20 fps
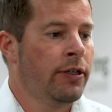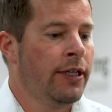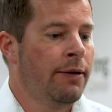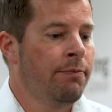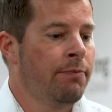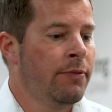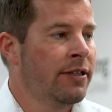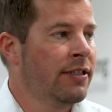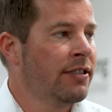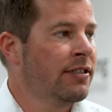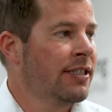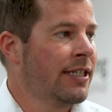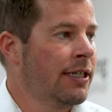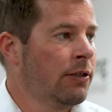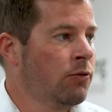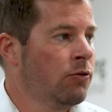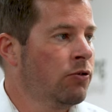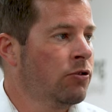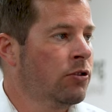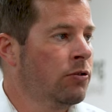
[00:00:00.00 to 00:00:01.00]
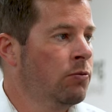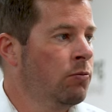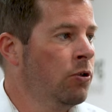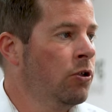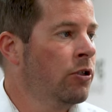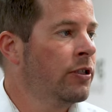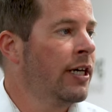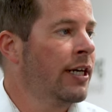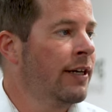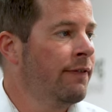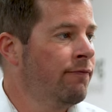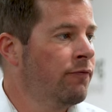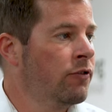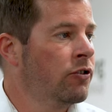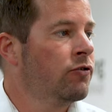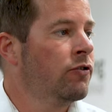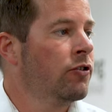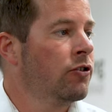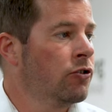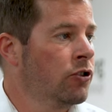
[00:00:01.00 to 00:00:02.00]
then with the skills to work that
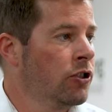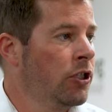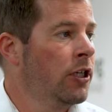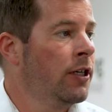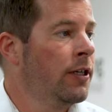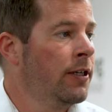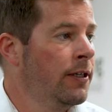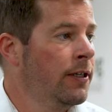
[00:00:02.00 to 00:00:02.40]
infrastructure.